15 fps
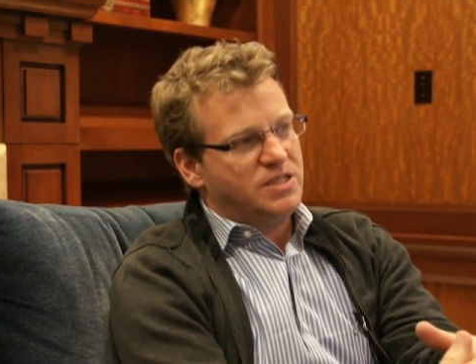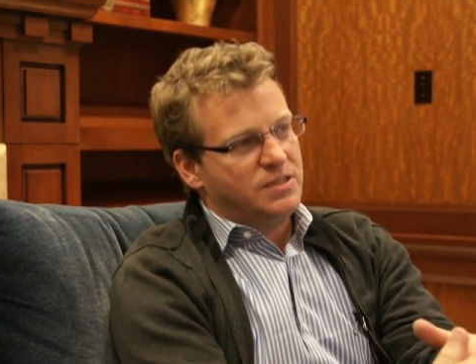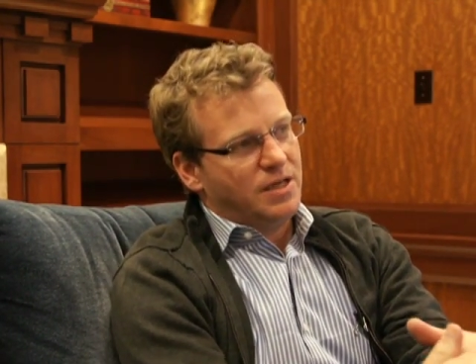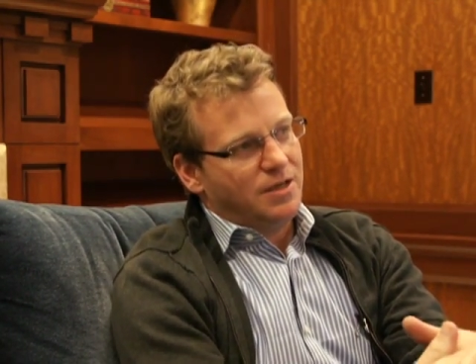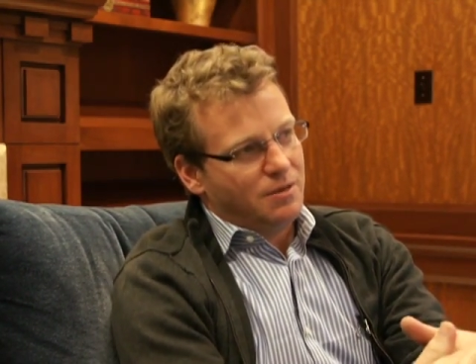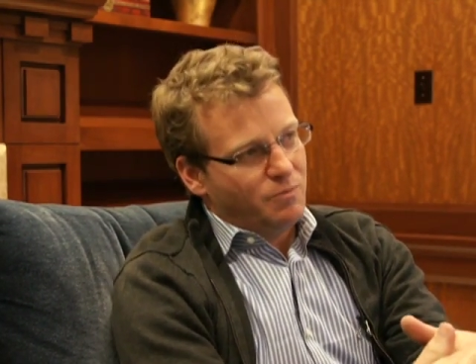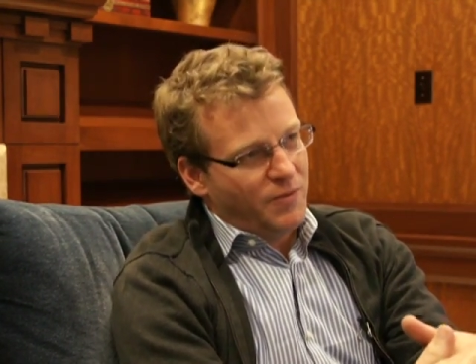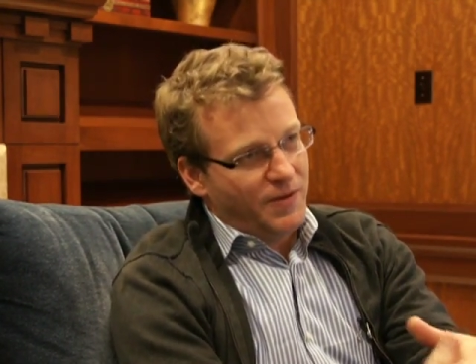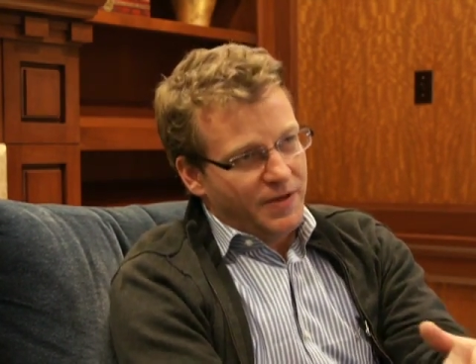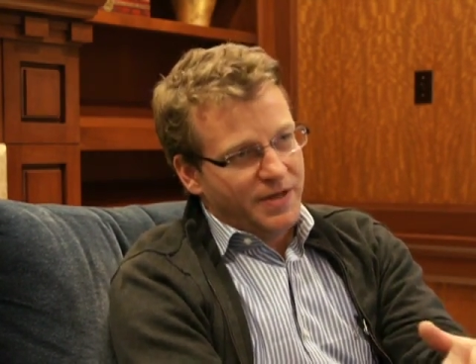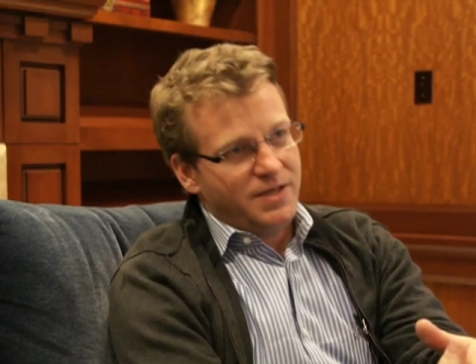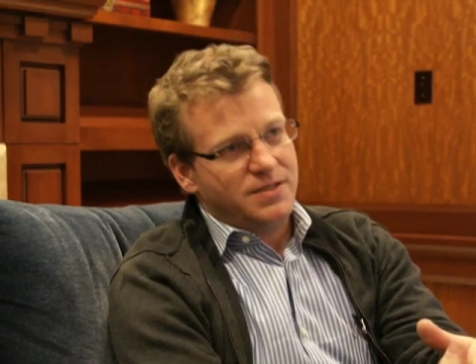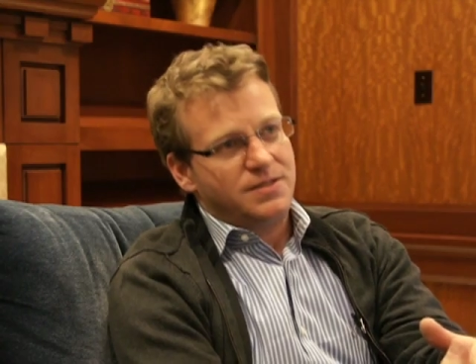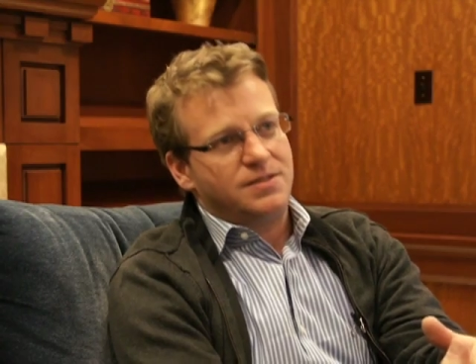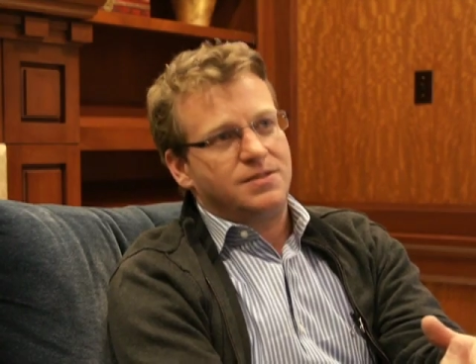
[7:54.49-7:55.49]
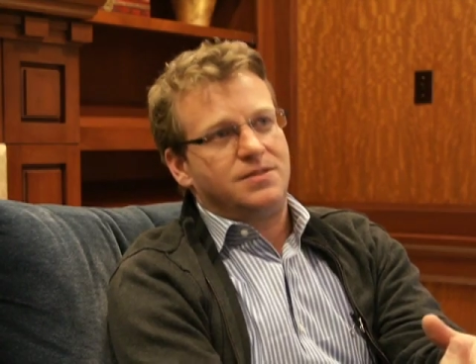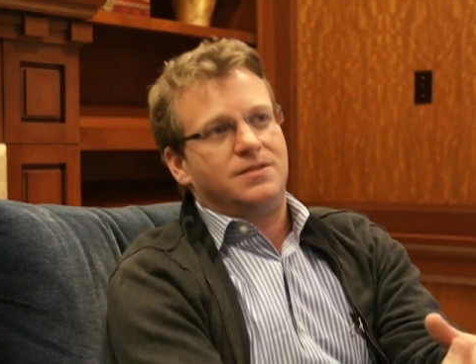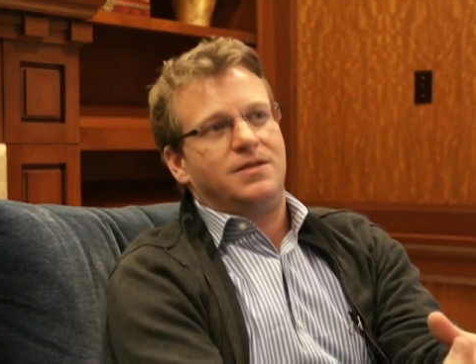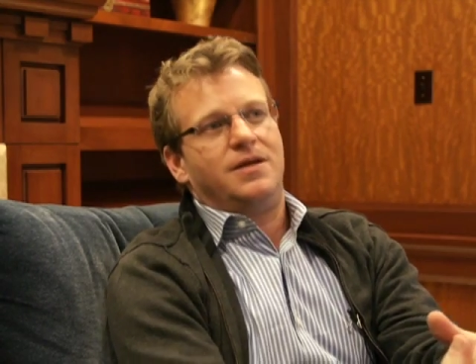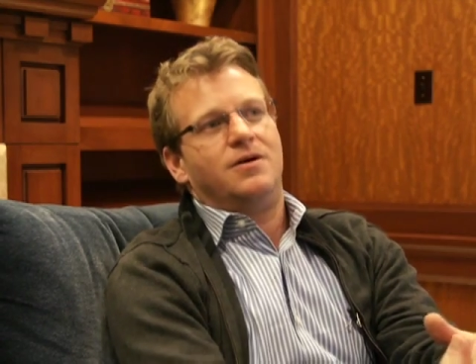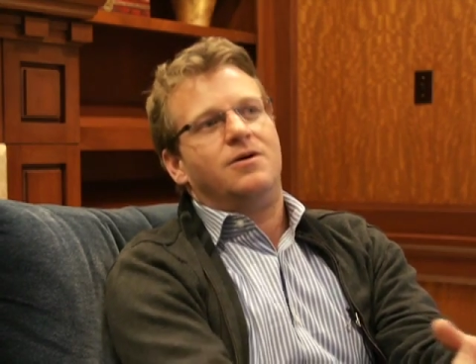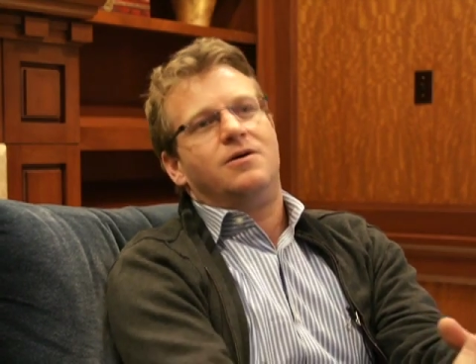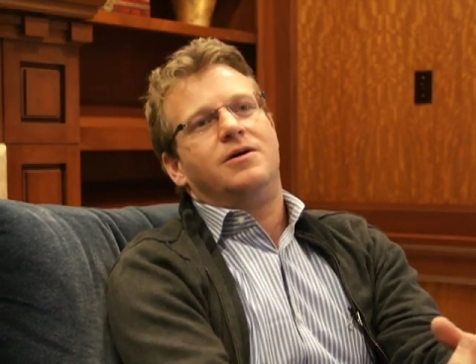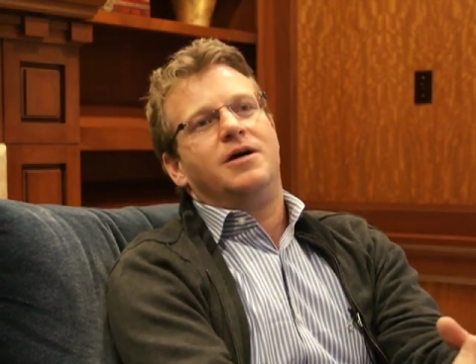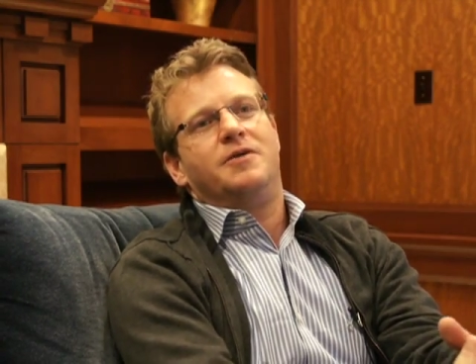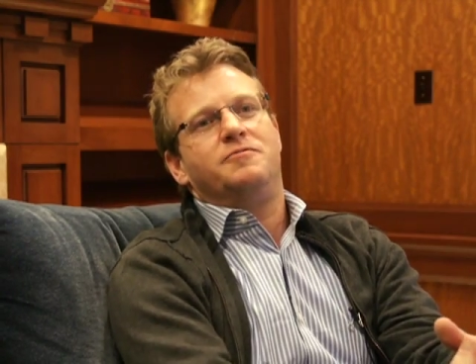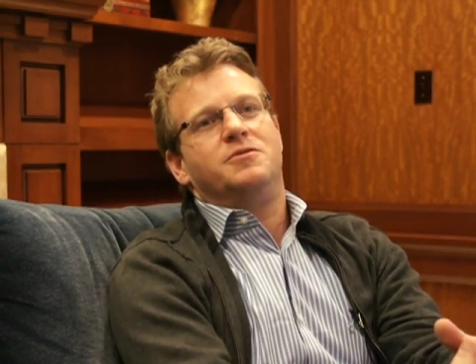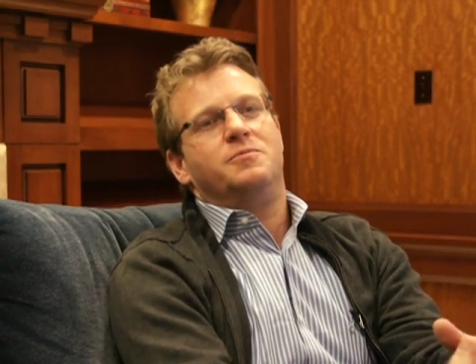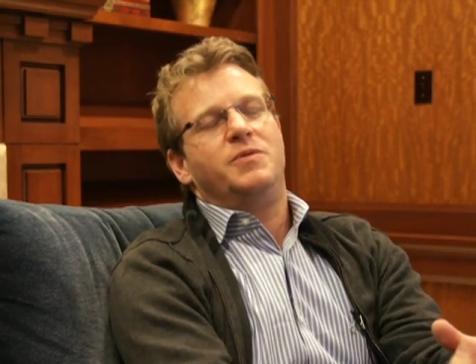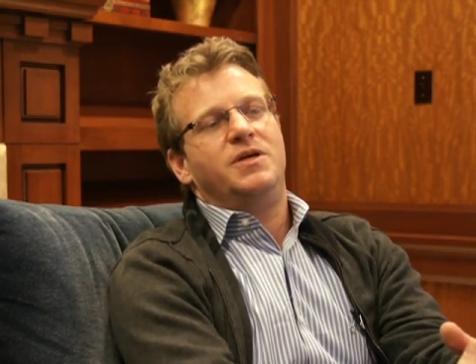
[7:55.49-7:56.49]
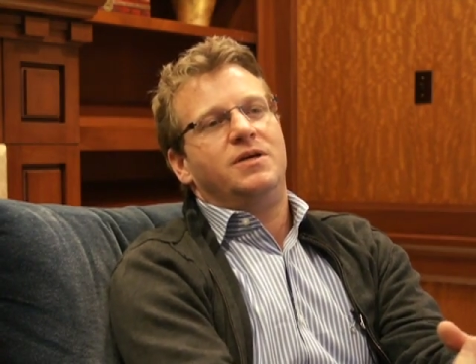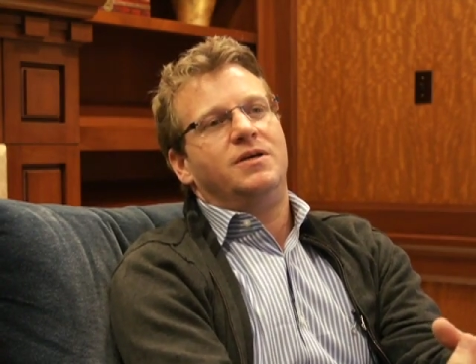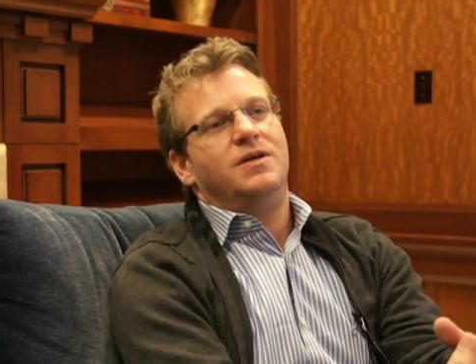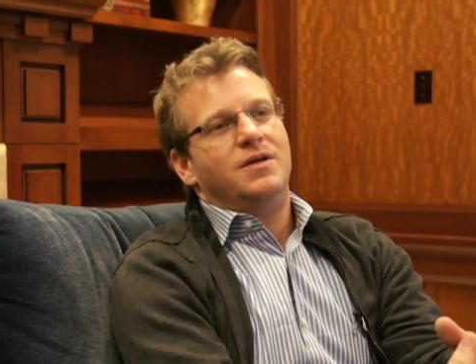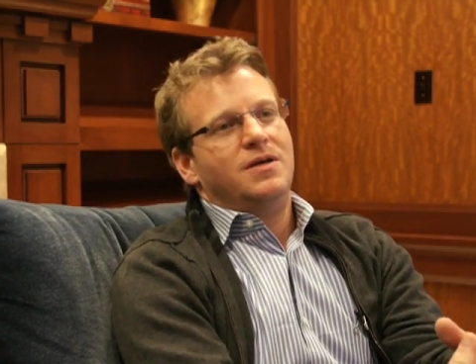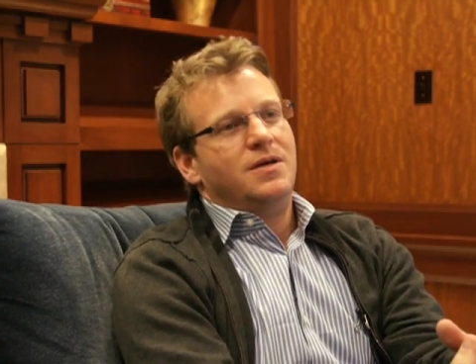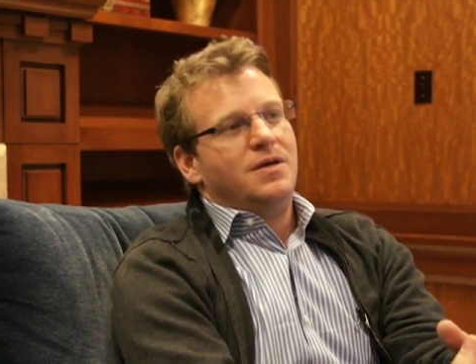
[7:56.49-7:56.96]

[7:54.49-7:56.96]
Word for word: set in place. They all have to be